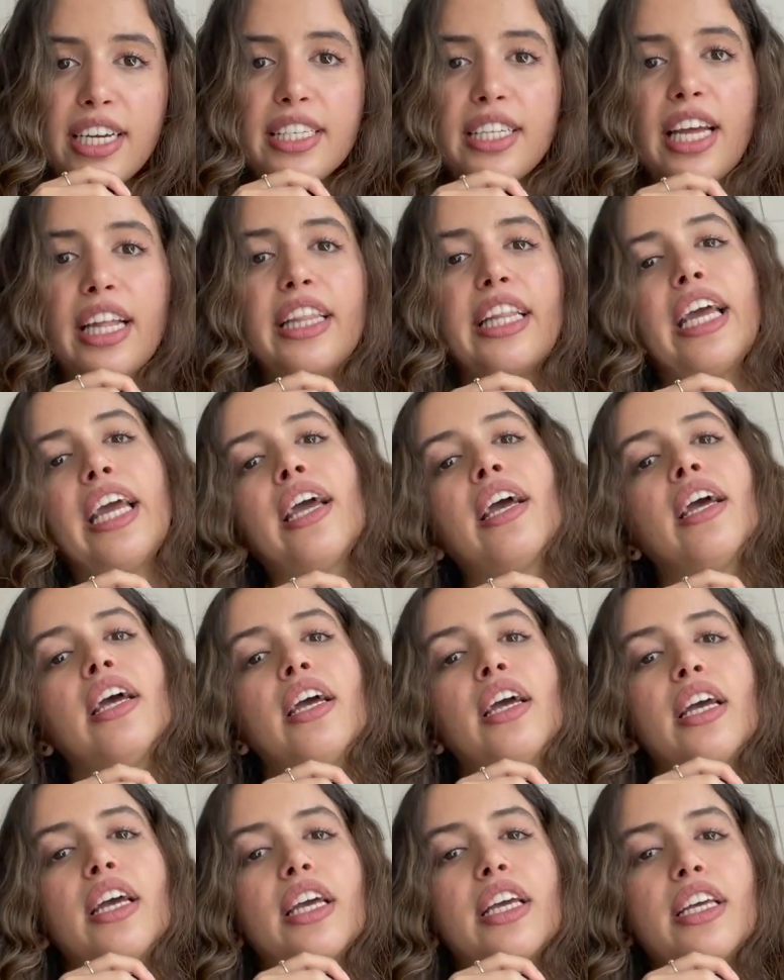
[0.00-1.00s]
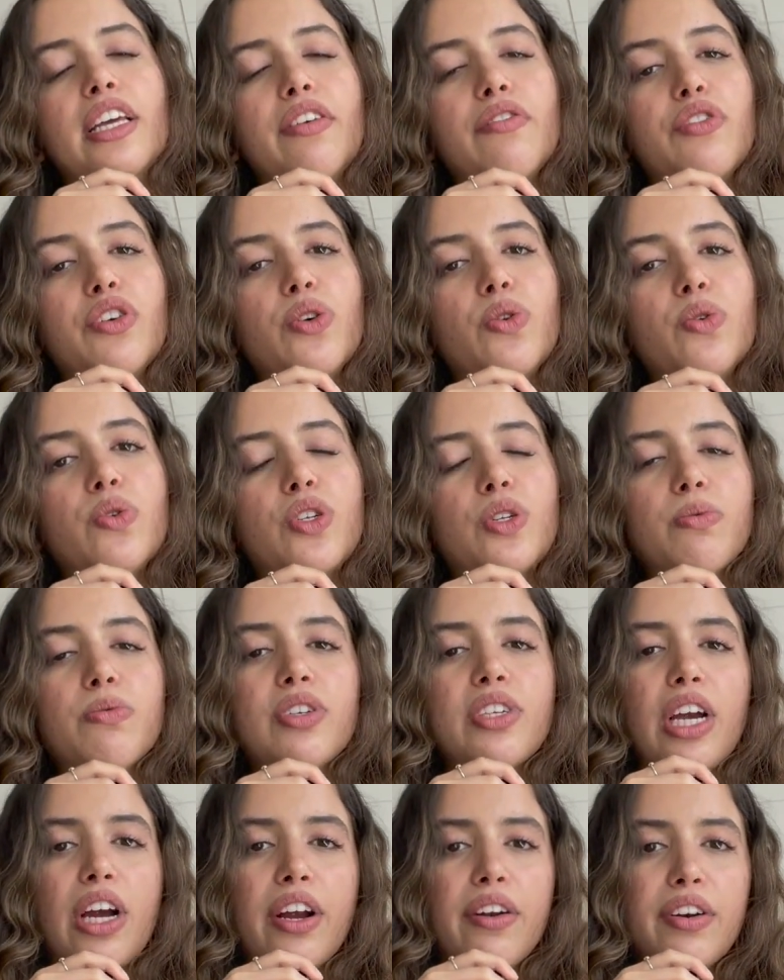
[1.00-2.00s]
and they give you some
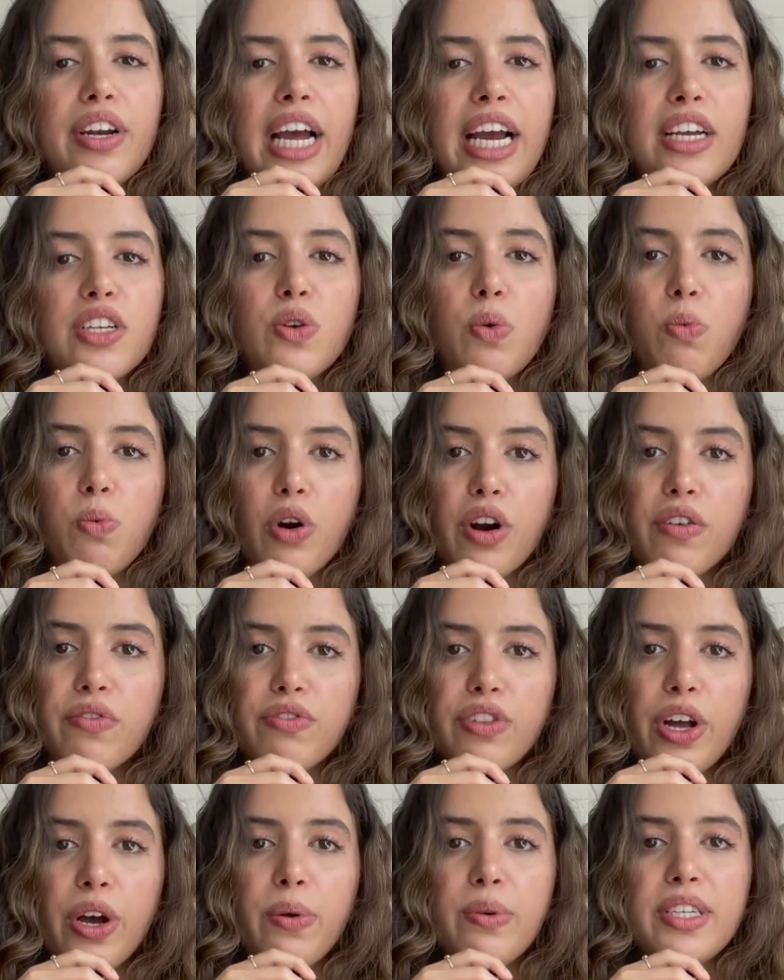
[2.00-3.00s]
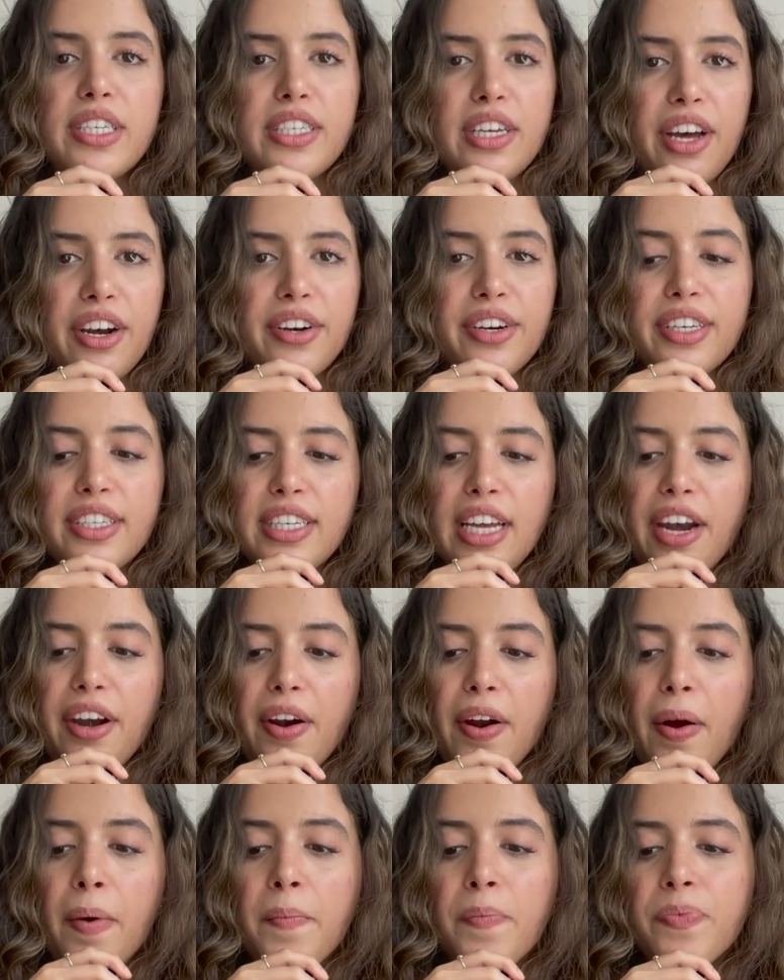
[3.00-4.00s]
sort of nice workflow, etc.,
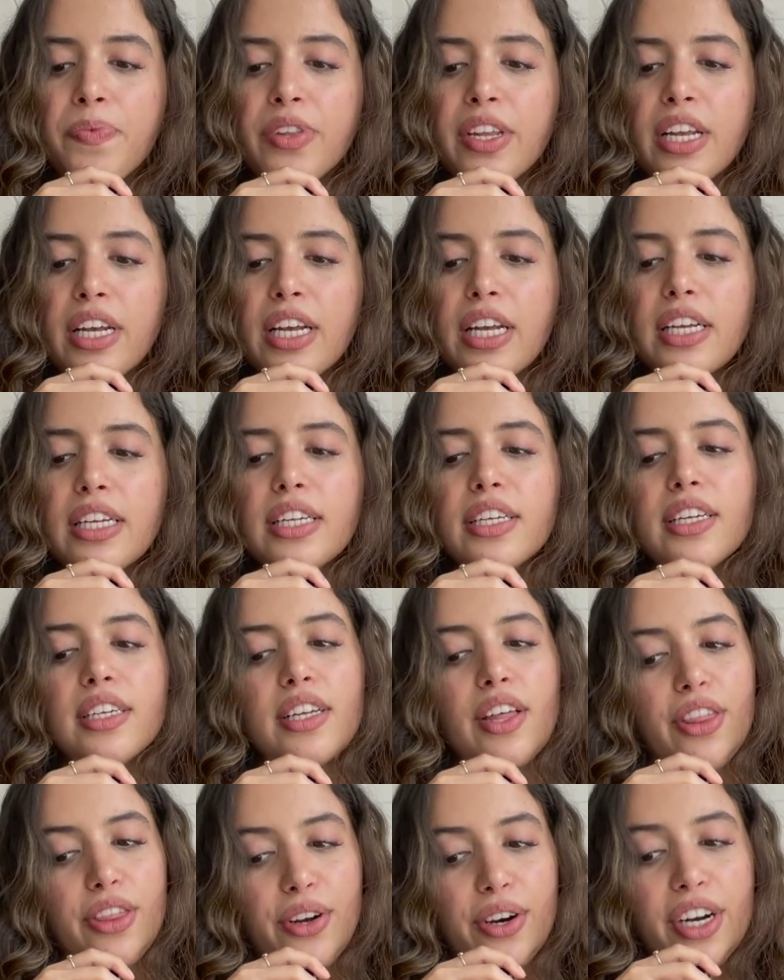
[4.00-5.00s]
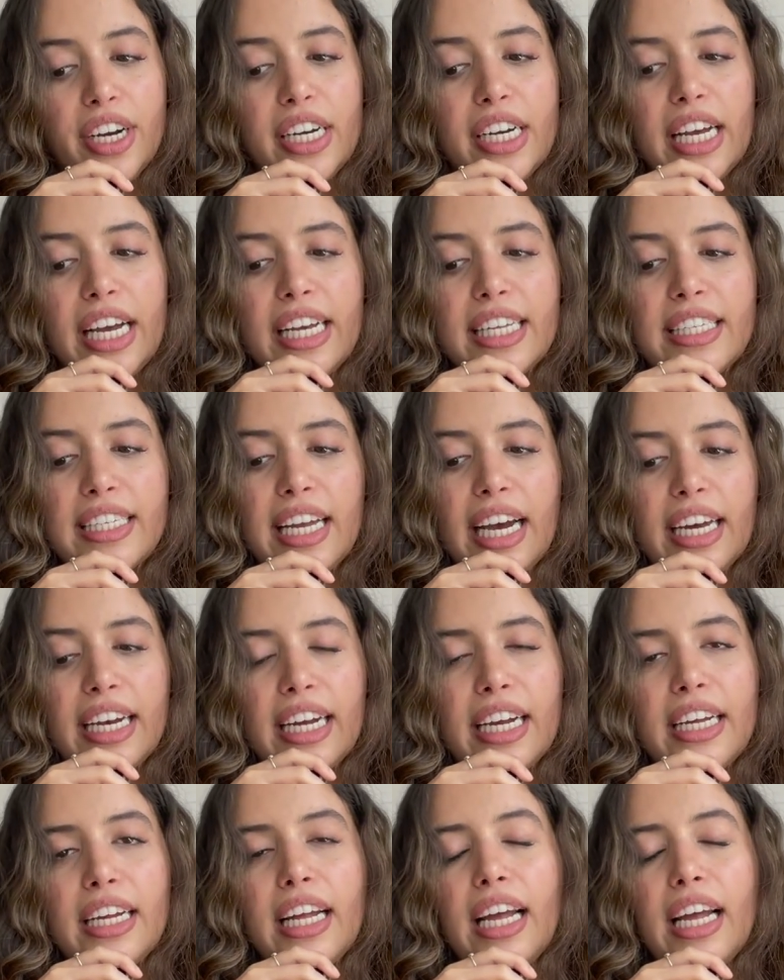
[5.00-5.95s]
etc. Third is that